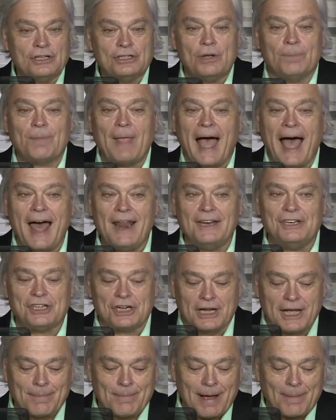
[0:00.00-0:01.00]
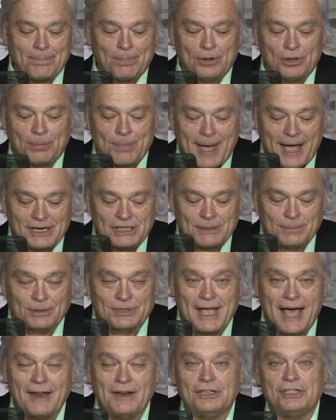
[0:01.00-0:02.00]
So, how did you come up with
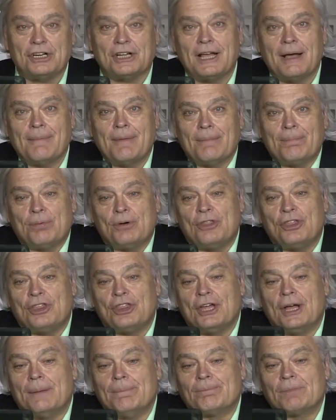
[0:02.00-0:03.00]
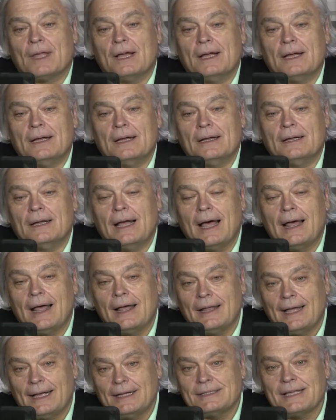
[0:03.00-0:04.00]
Mashables? How did you come up with um, uh,
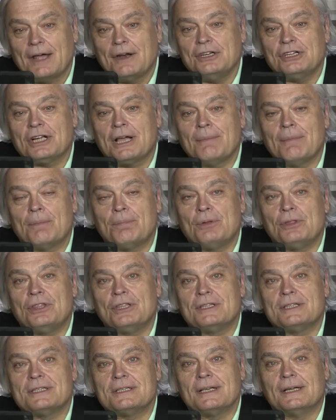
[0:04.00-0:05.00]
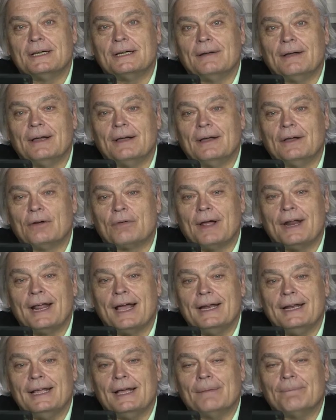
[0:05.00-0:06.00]
how, I guess how did you come up with this uh, uh great
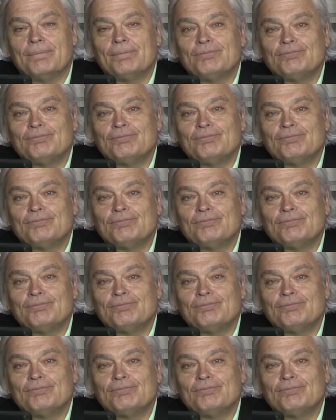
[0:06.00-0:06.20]
idea?